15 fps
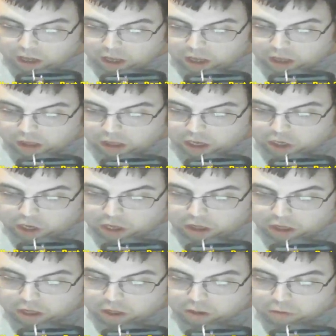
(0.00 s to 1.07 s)
Instead she
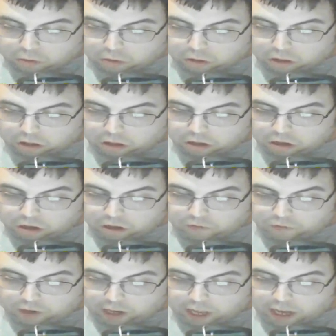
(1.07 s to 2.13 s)
settles
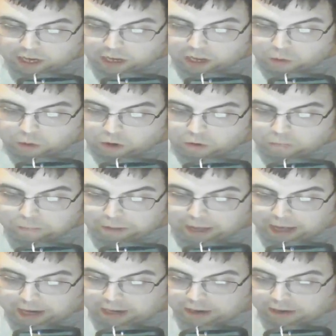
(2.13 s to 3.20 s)
for getting her own
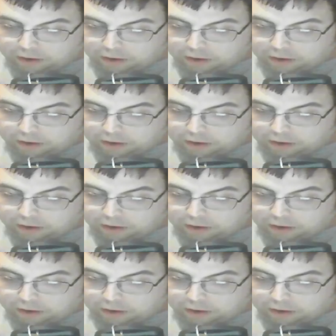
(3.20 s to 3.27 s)
back.